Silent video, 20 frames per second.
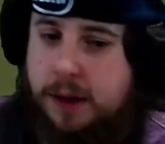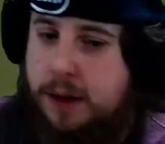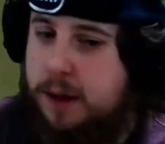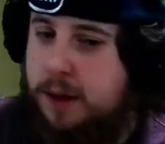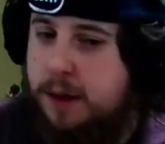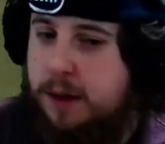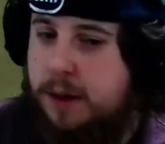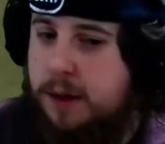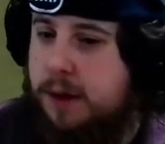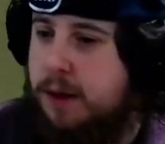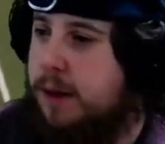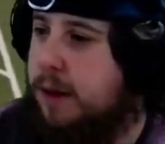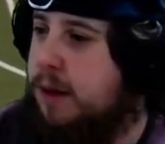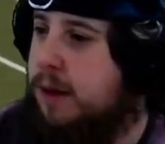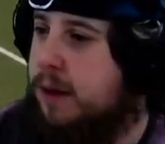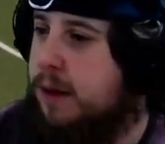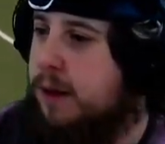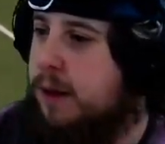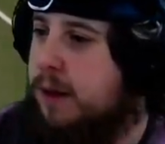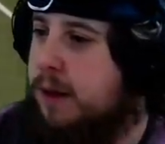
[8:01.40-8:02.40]
from the defensive
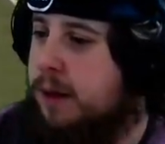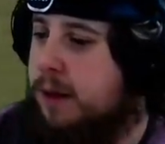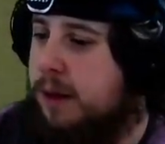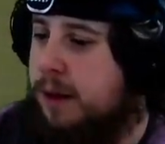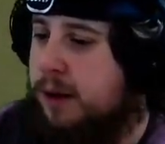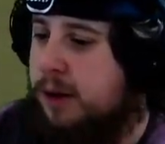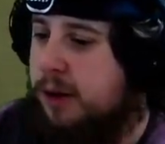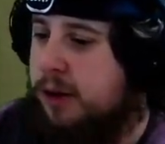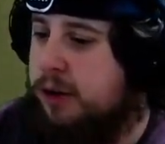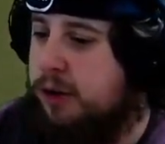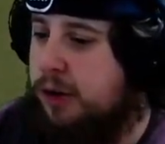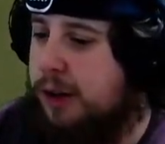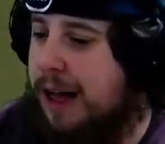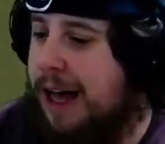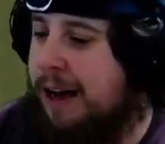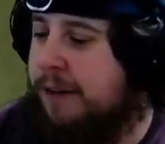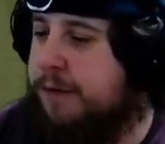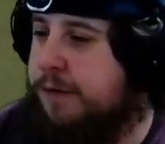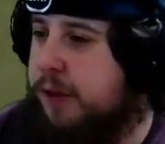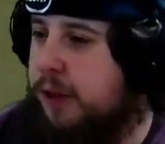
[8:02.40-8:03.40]
half.
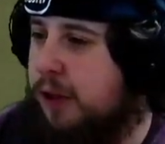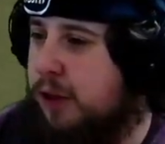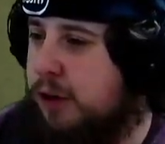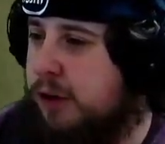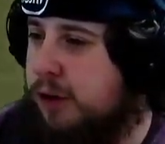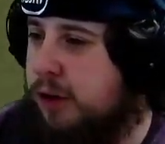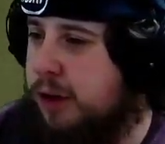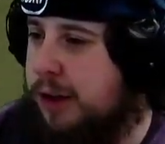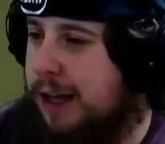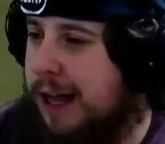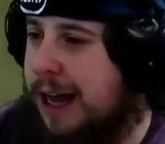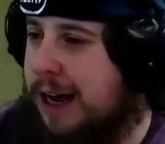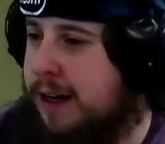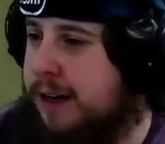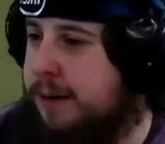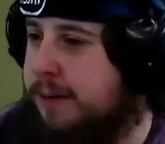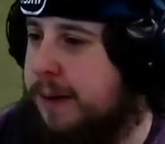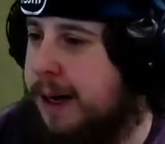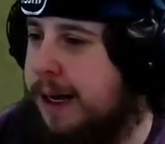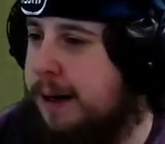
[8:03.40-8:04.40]
Again, just
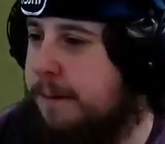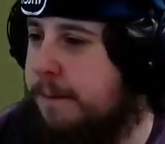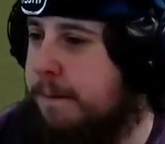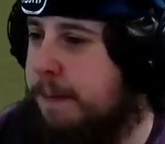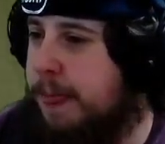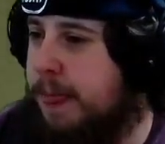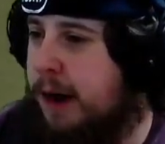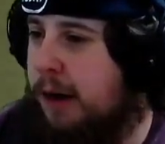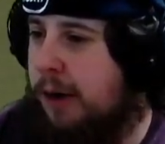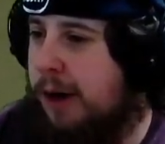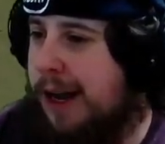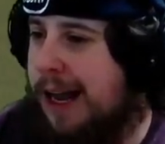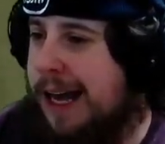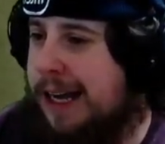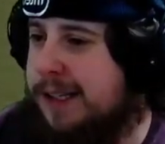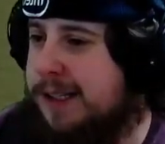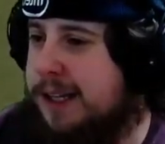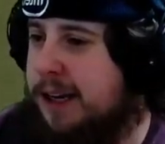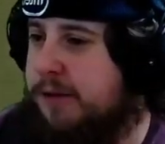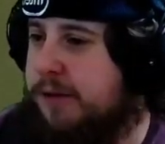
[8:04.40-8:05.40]
really,
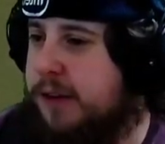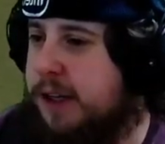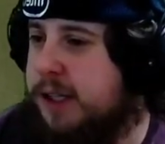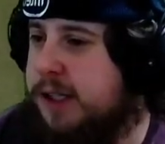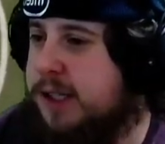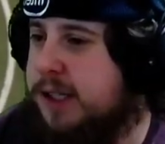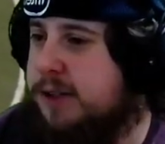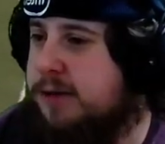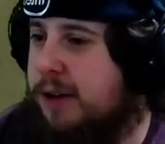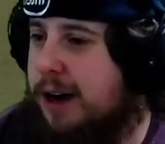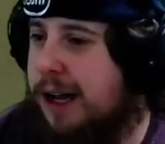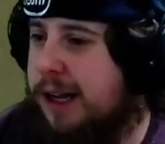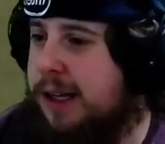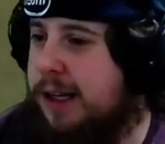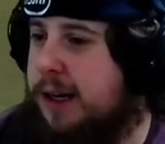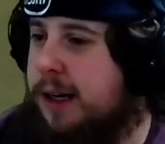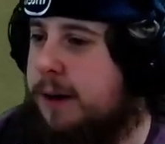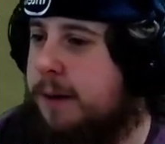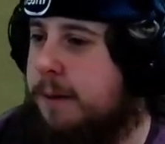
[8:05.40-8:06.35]
really clean. And